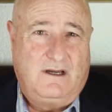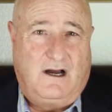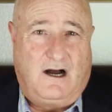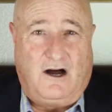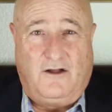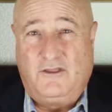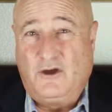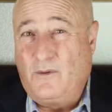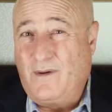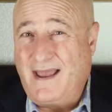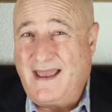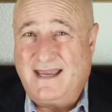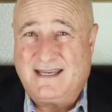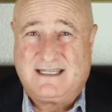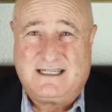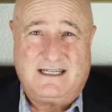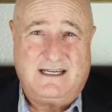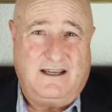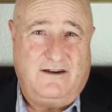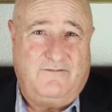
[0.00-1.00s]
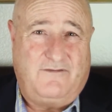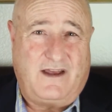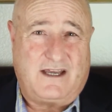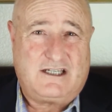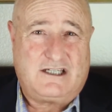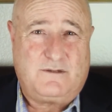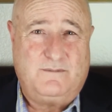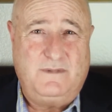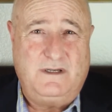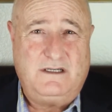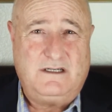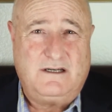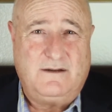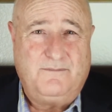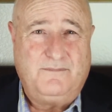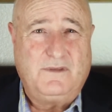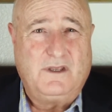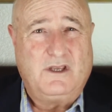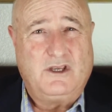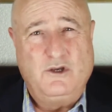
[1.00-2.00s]
Although ASC investment
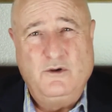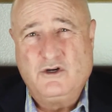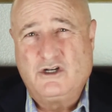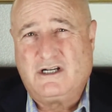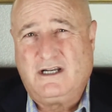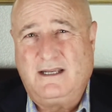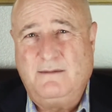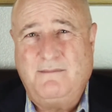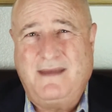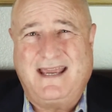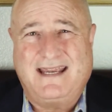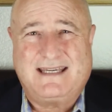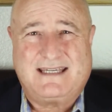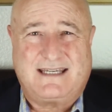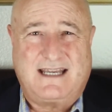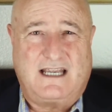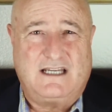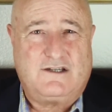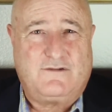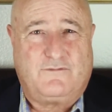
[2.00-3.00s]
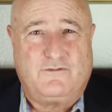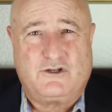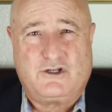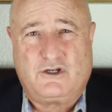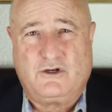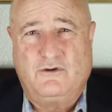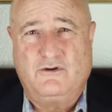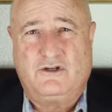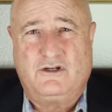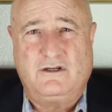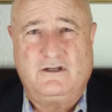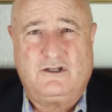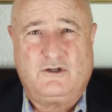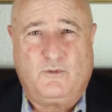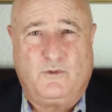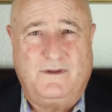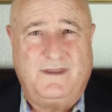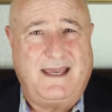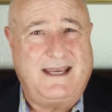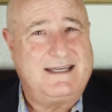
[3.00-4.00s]
usually makes sense for
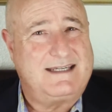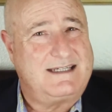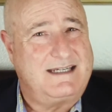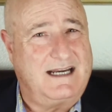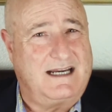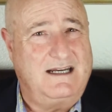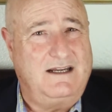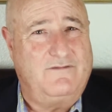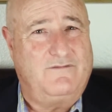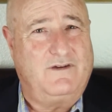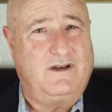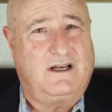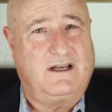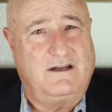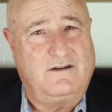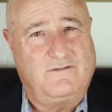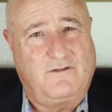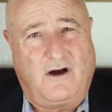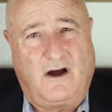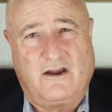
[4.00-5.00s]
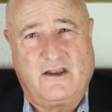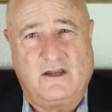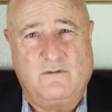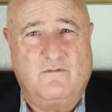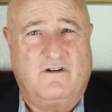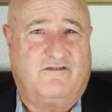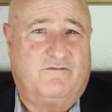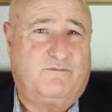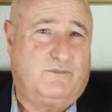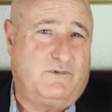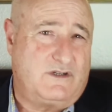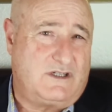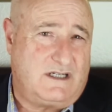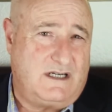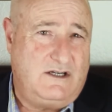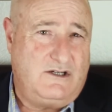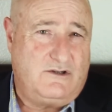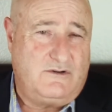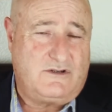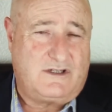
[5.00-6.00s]
surgeons with a significant volume of
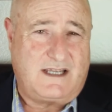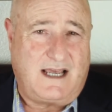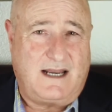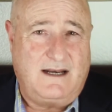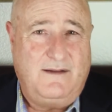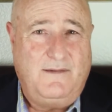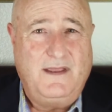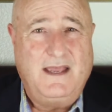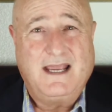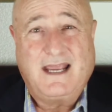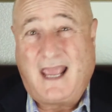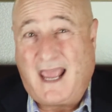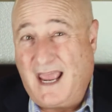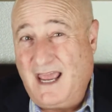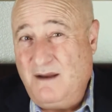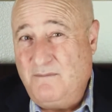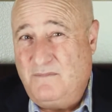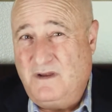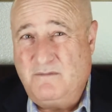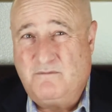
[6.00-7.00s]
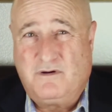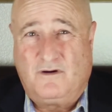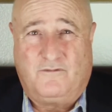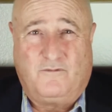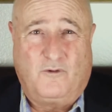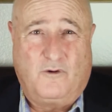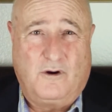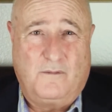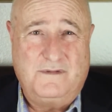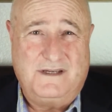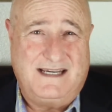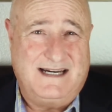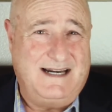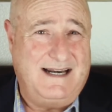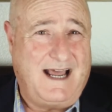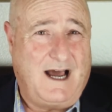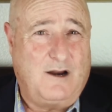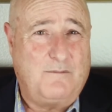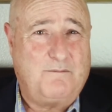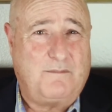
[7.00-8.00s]
procedures that can be performed in
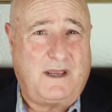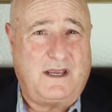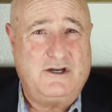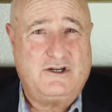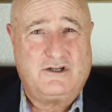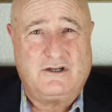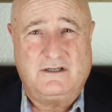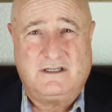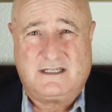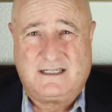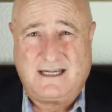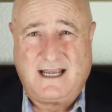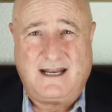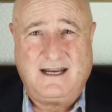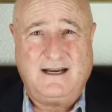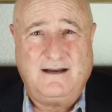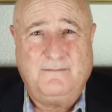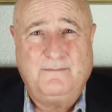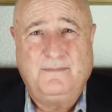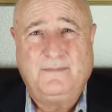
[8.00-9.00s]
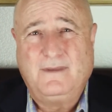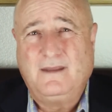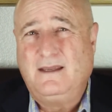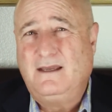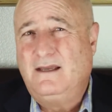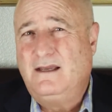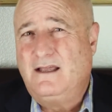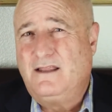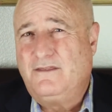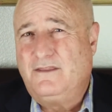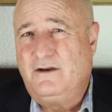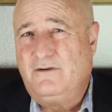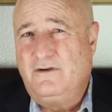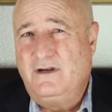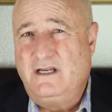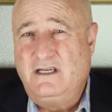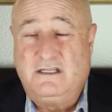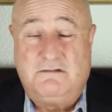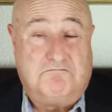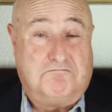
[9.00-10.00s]
an outpatient setting. There
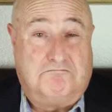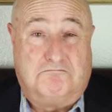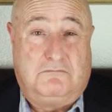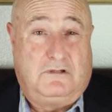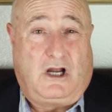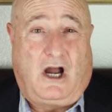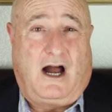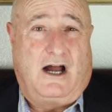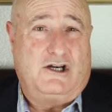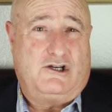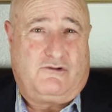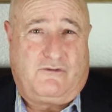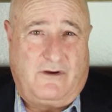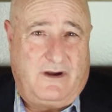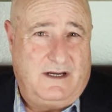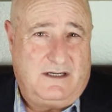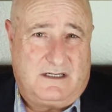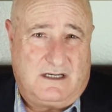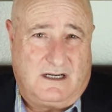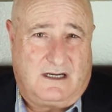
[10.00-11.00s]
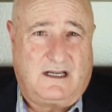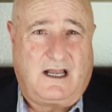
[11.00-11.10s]
is, contrary to